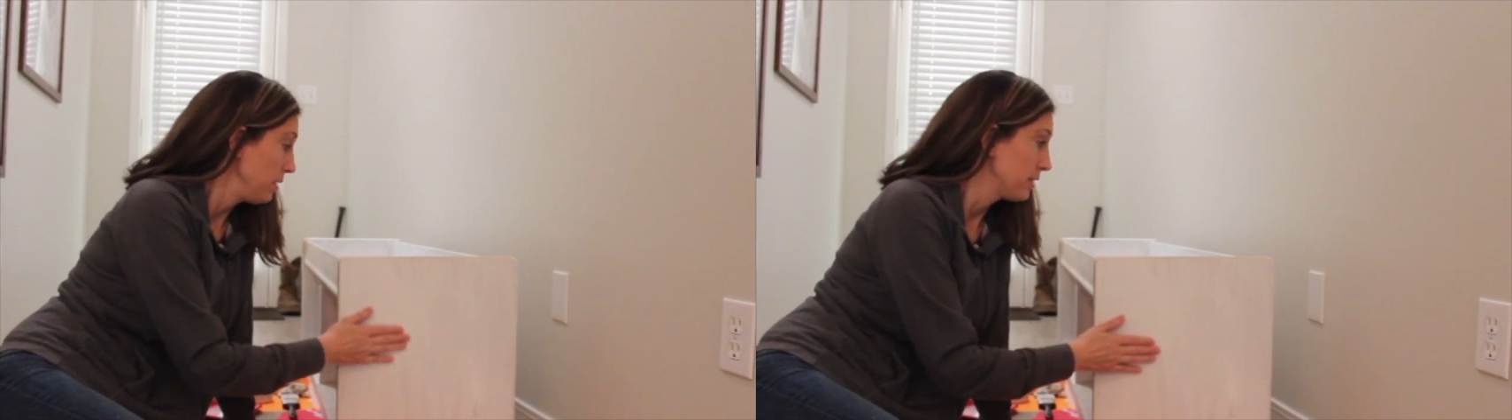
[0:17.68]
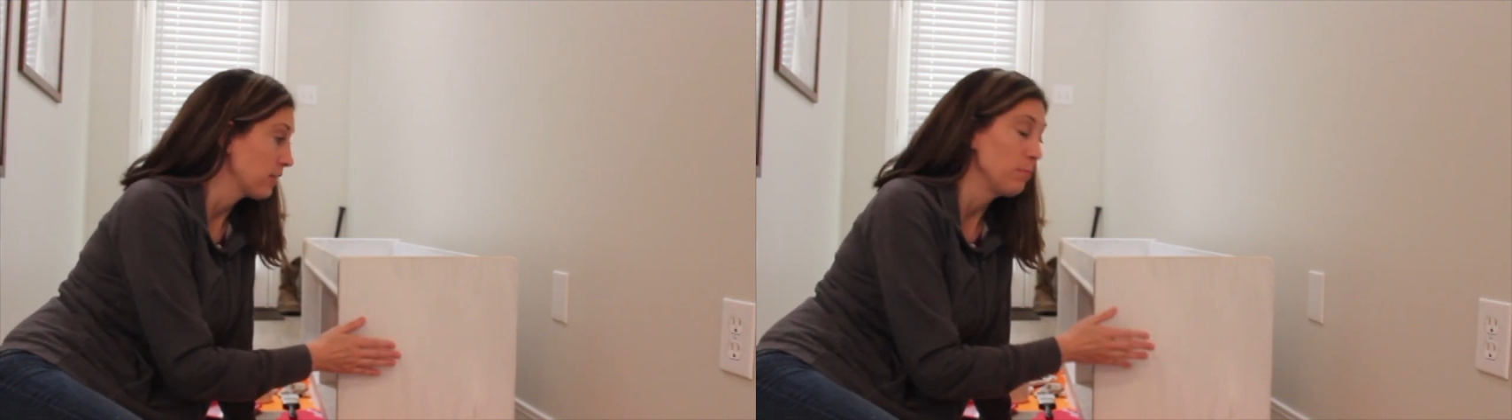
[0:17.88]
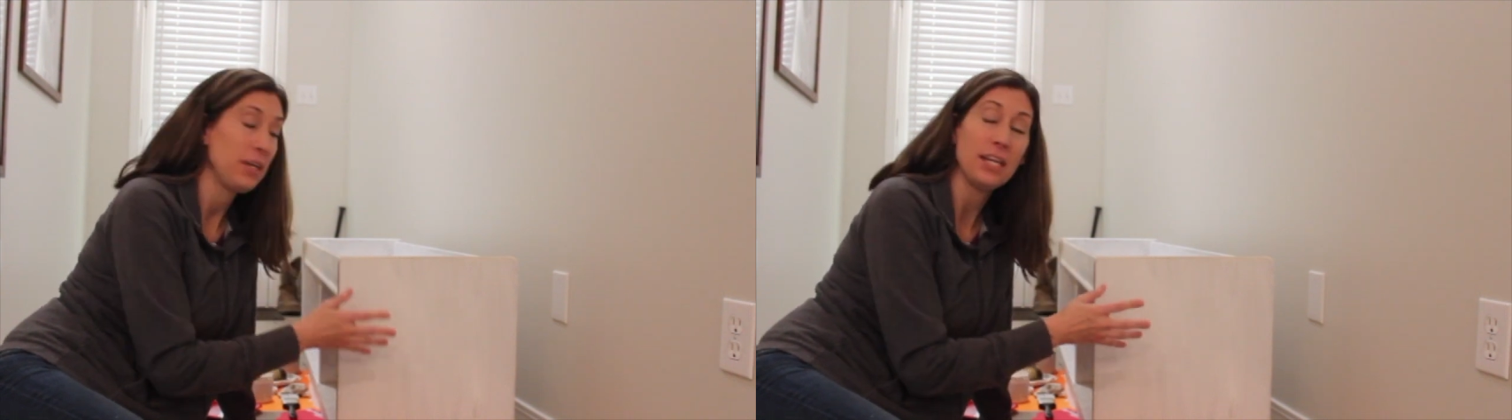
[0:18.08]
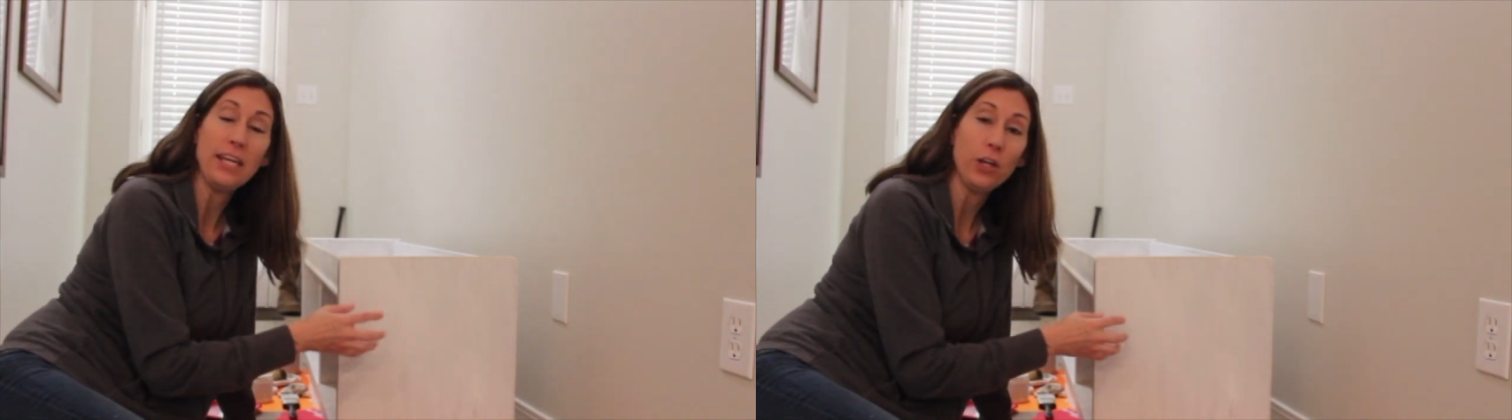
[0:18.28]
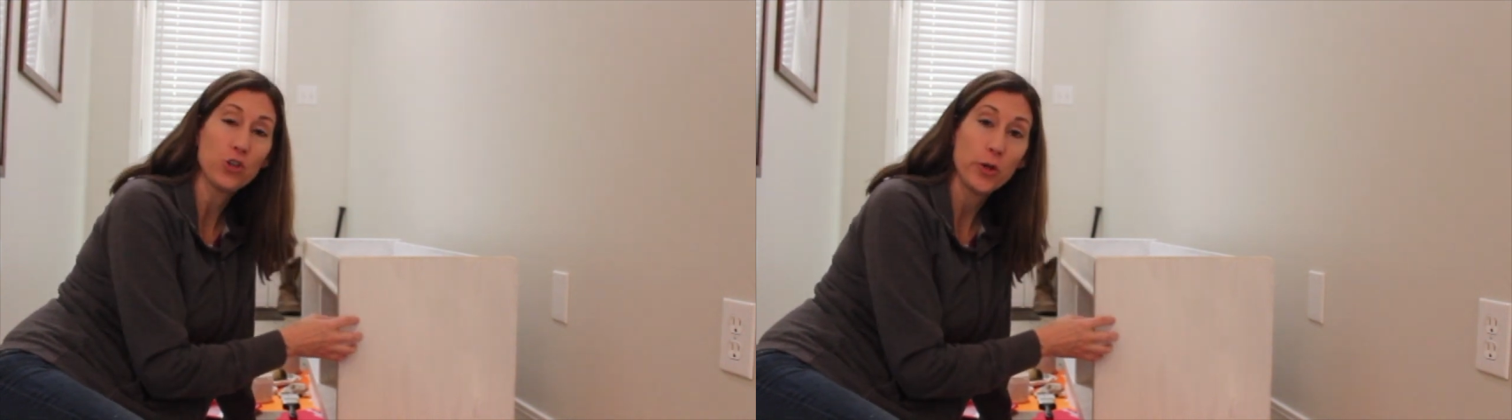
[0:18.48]
it's going to be an
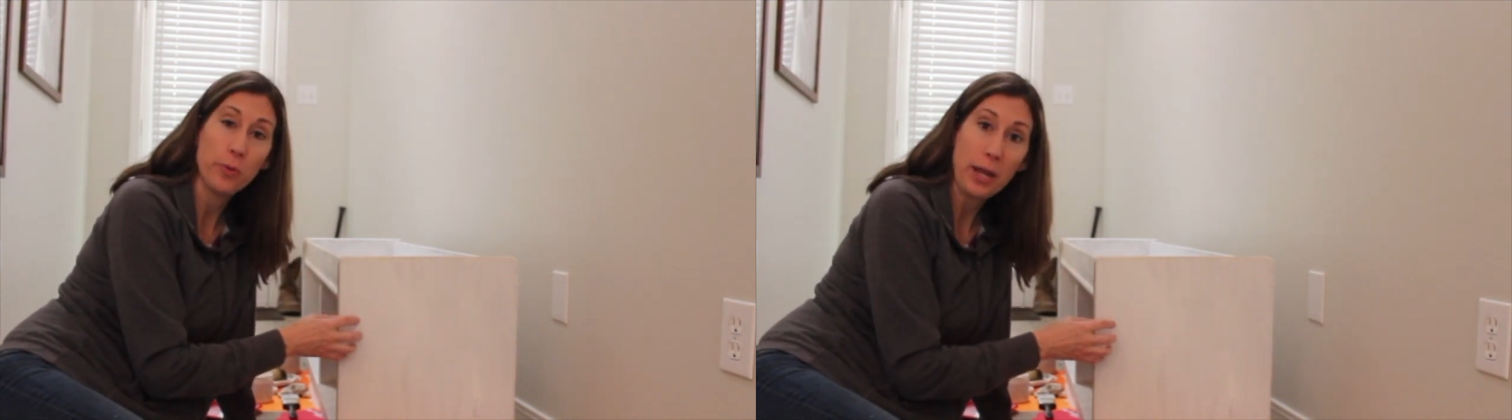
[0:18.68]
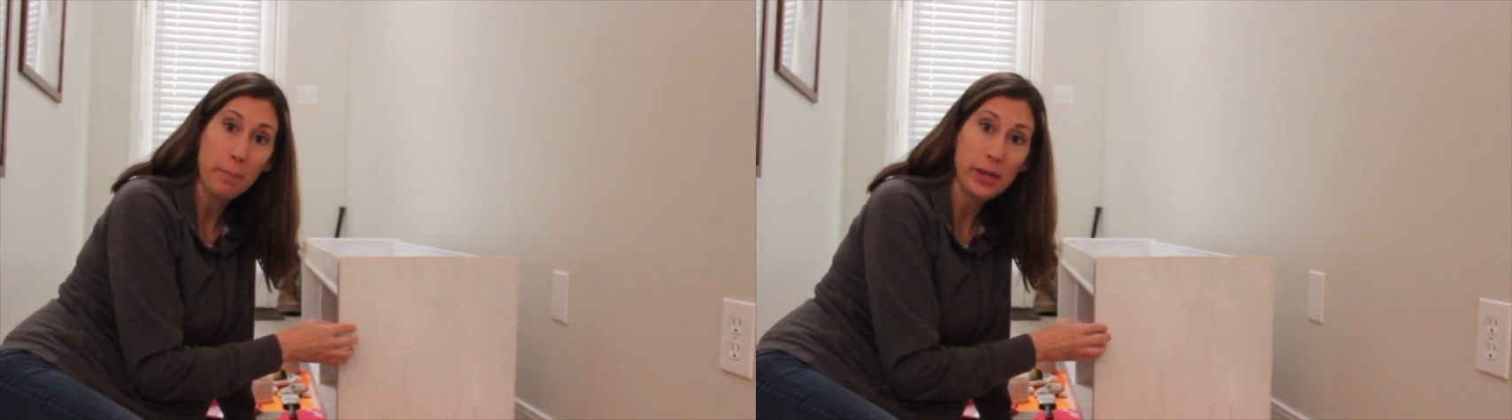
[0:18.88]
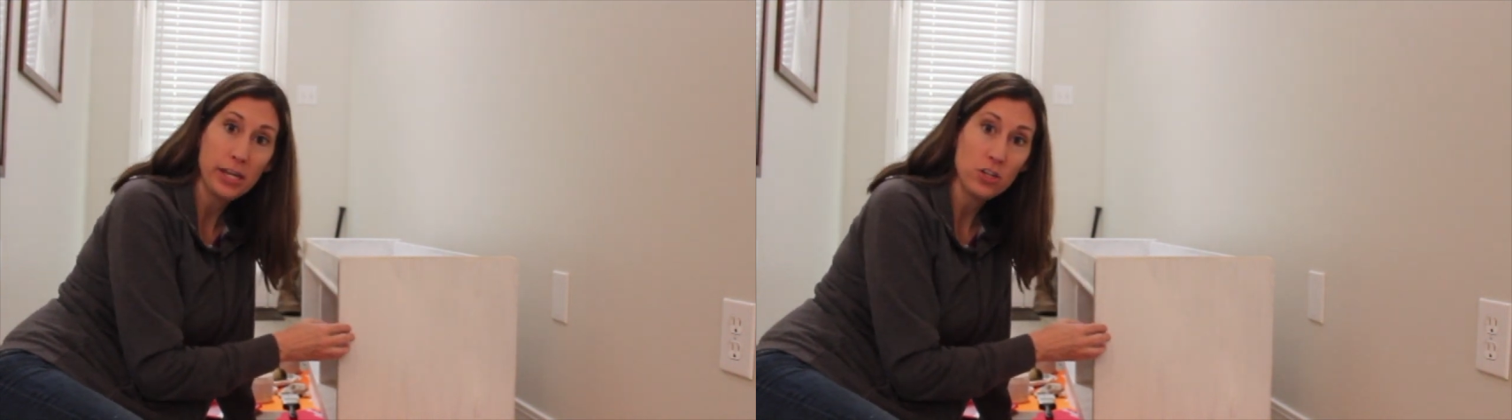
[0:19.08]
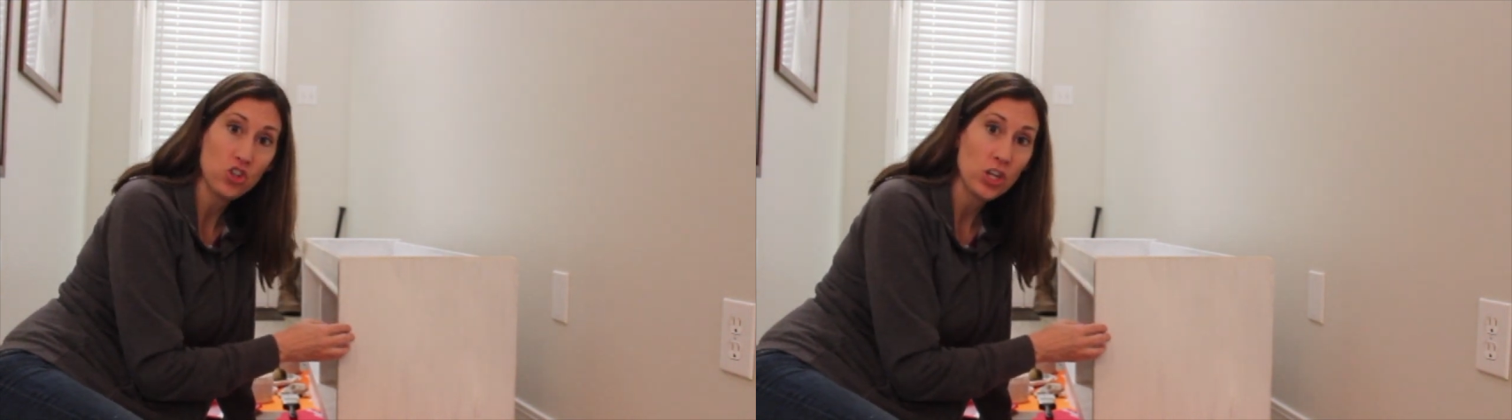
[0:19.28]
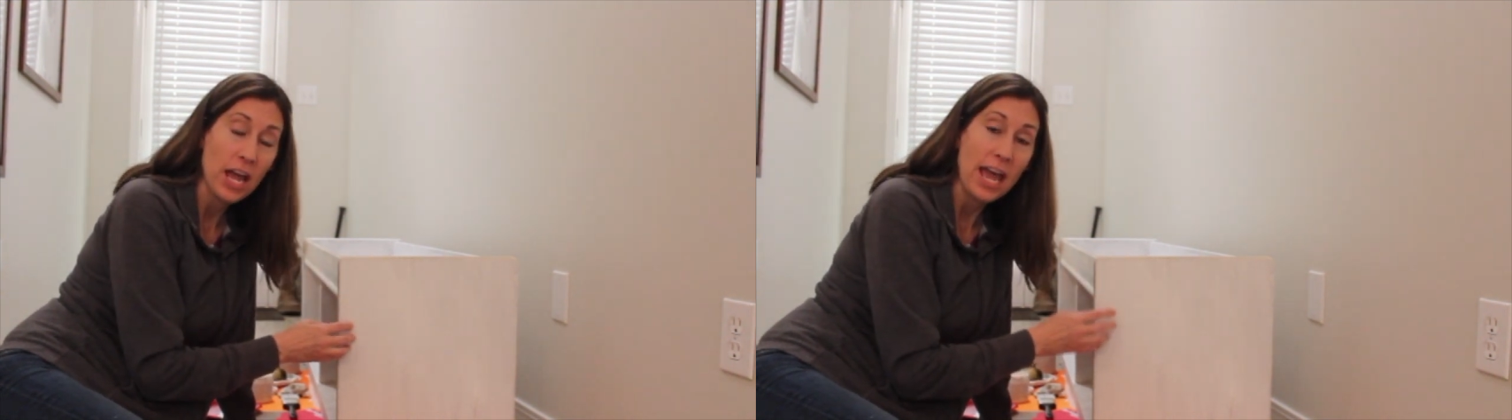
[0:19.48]
entryway bench,